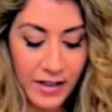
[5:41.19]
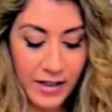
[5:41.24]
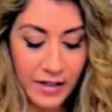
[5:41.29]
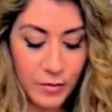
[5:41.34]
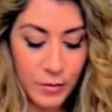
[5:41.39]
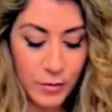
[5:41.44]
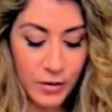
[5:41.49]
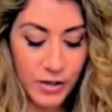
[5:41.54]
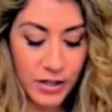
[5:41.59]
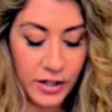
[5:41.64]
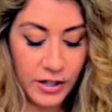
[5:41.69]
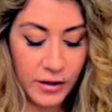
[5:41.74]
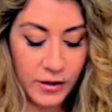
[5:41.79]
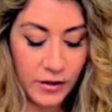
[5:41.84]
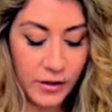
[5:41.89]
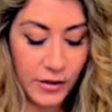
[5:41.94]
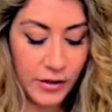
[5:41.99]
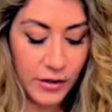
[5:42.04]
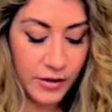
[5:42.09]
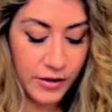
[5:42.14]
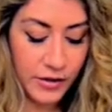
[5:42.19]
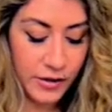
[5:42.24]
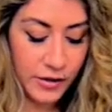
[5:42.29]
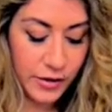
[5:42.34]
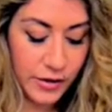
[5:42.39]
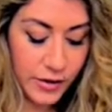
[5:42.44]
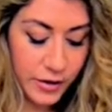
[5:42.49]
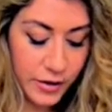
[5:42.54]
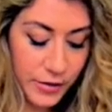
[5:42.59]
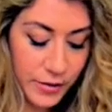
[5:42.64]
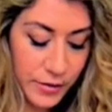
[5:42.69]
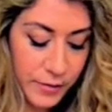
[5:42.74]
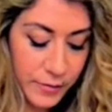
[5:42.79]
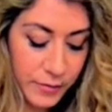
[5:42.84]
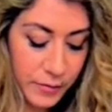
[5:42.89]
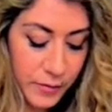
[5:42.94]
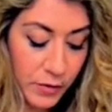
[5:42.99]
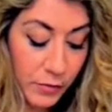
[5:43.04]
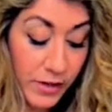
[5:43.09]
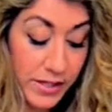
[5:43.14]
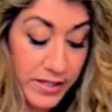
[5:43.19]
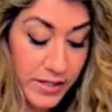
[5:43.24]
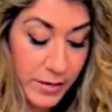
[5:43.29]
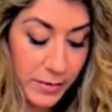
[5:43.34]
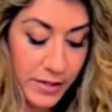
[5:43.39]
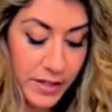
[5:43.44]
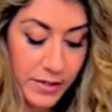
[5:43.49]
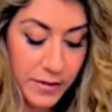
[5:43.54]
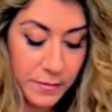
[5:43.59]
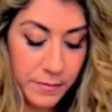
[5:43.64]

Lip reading: this particular recipe.